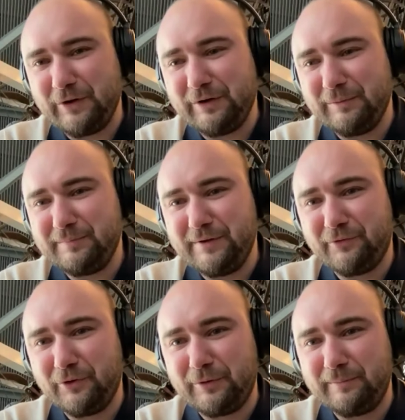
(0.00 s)
uh,
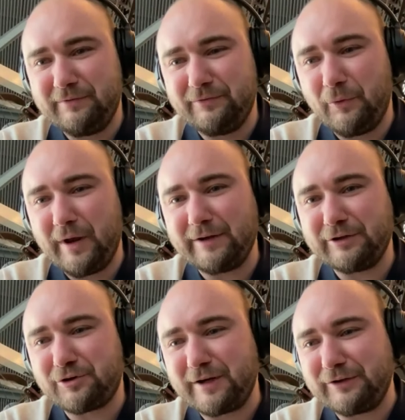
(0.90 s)
before before we had a
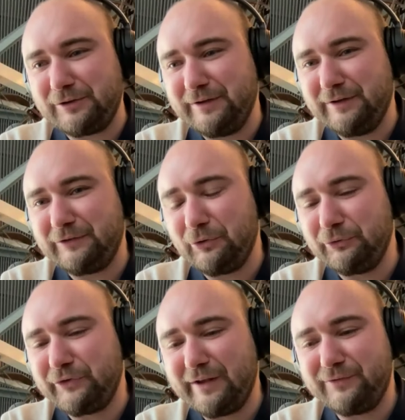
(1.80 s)
tractor, and it's
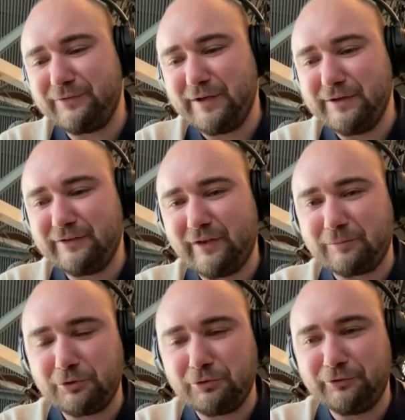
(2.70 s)
those last vineyards that
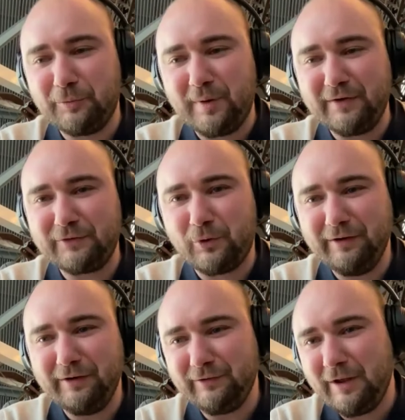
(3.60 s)
produce the best
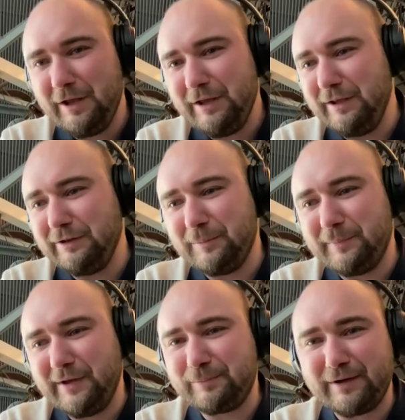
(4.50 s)
wines in the
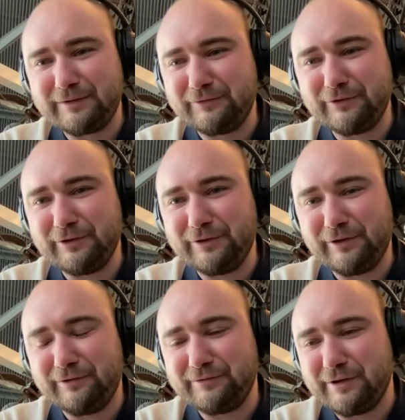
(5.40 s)
best part of the
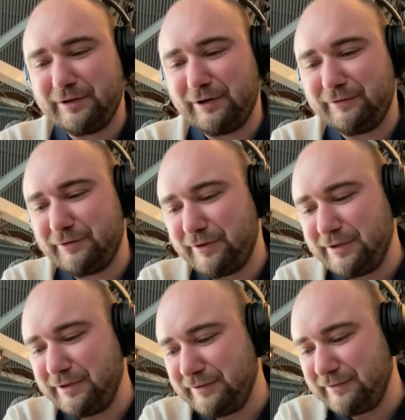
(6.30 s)
of the of the
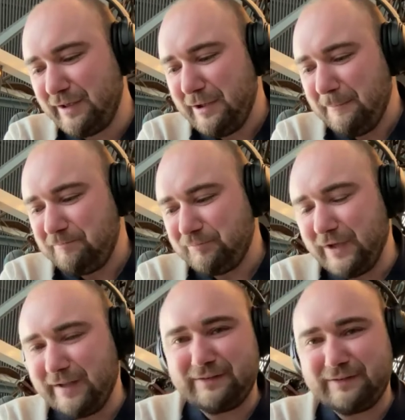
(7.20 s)
vineyards
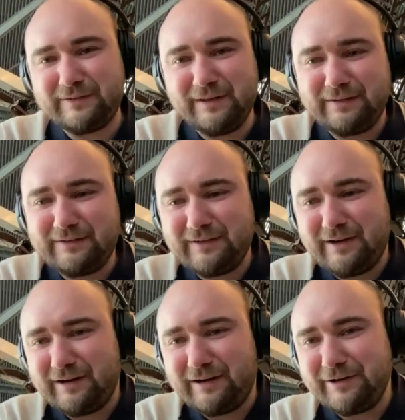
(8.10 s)
that that
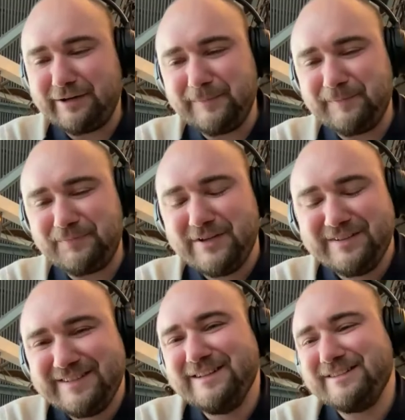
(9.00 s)
are um,
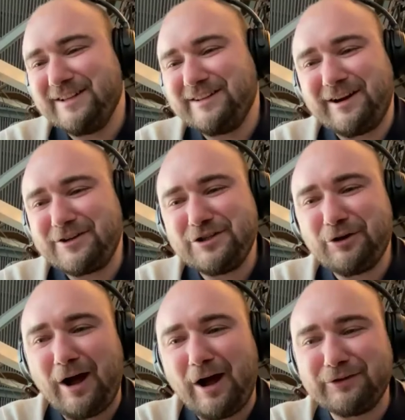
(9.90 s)
that are actually
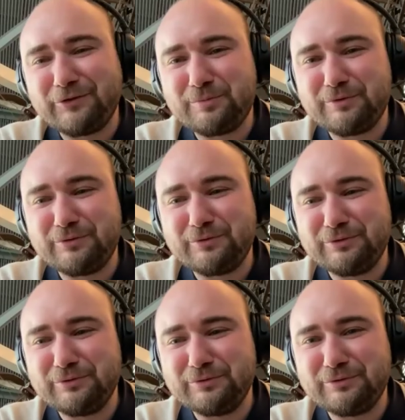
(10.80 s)
the hardest to to
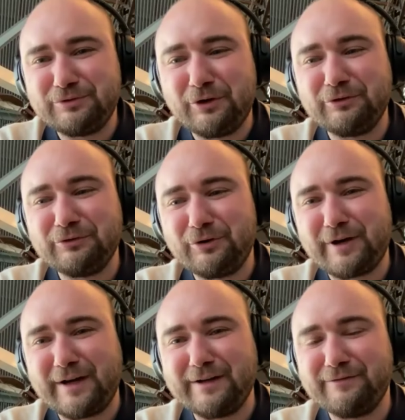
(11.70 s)
to, to turn to
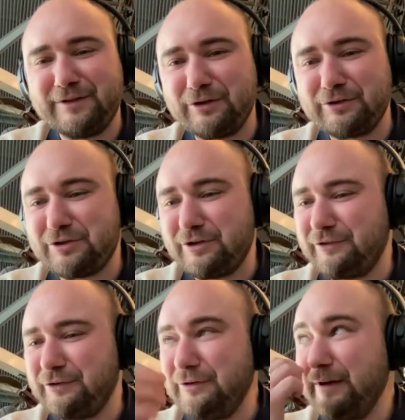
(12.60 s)
organic viticulture.
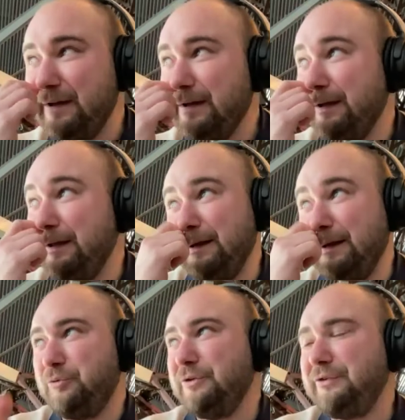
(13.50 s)
So it,
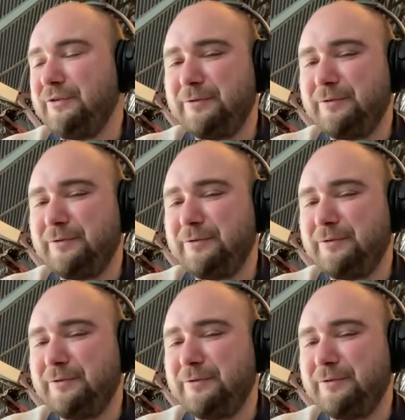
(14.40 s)
it was.